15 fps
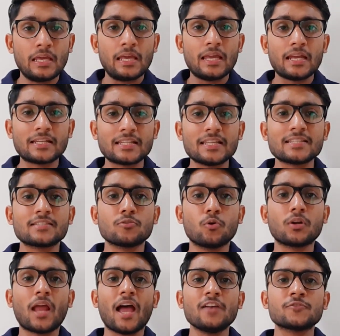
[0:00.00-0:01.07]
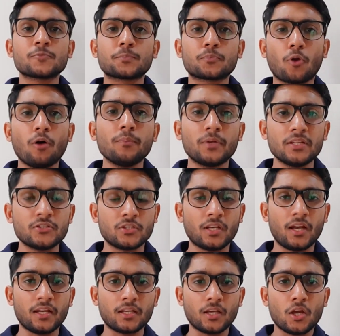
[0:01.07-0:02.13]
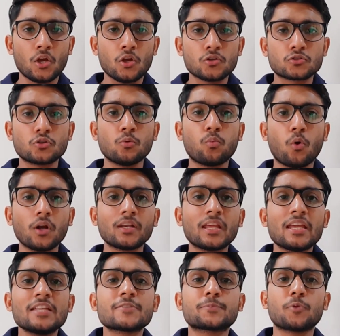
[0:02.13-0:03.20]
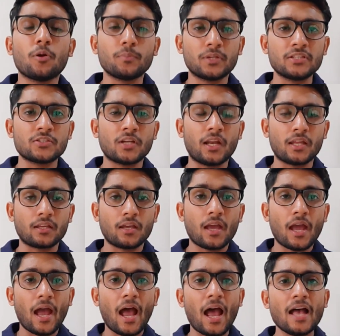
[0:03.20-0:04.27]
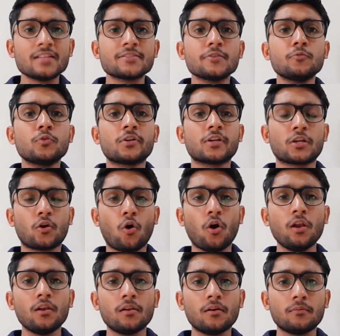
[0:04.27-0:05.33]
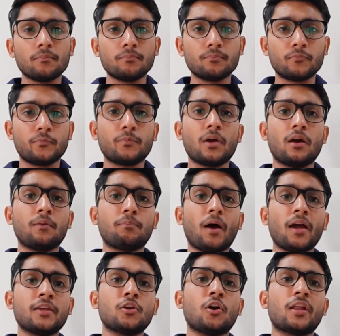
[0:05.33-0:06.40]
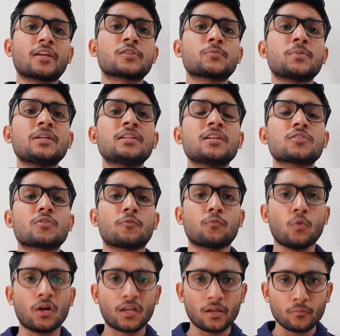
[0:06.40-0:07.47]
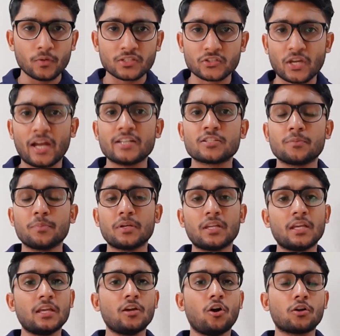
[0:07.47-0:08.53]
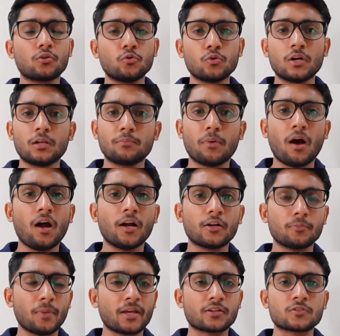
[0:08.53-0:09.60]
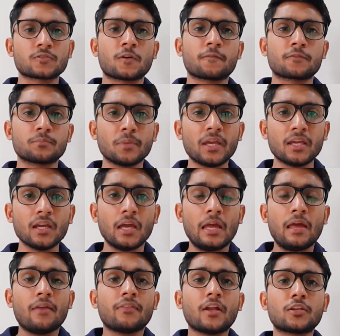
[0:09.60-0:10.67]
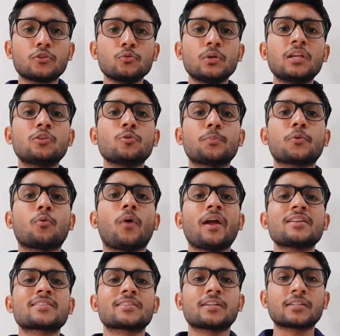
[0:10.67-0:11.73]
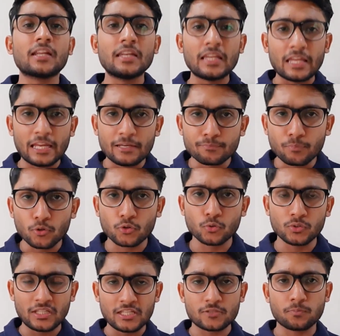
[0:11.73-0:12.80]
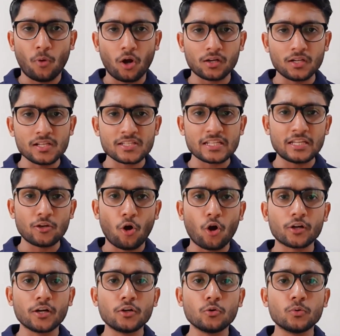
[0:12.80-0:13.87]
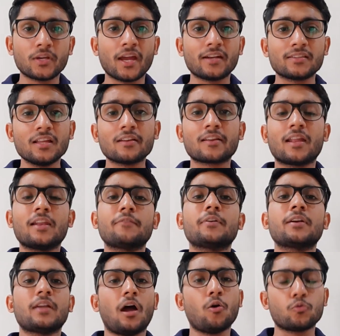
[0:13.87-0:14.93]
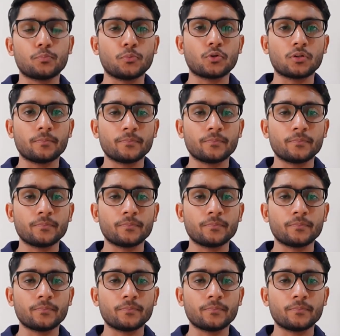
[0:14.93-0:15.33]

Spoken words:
It is known as prompt engineering. So what is prompt engineering? As you would recall, by your experience of working with ChatGPT or Google Bard or Microsoft Bing, that you need to provide certain input to these models in order to get the relevant output.